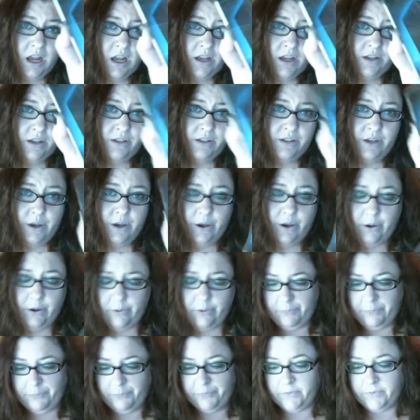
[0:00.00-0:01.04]
So
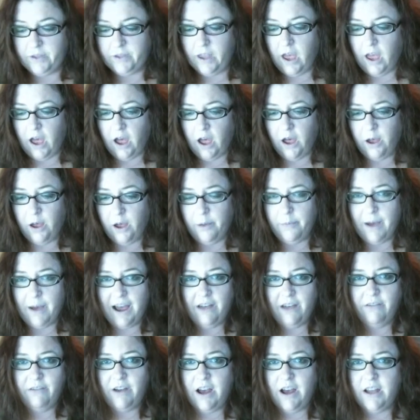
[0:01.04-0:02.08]
Um,
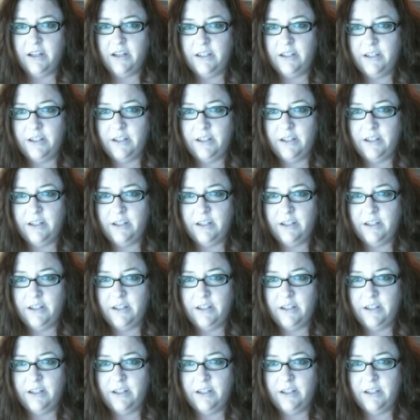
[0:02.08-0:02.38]
I've gotten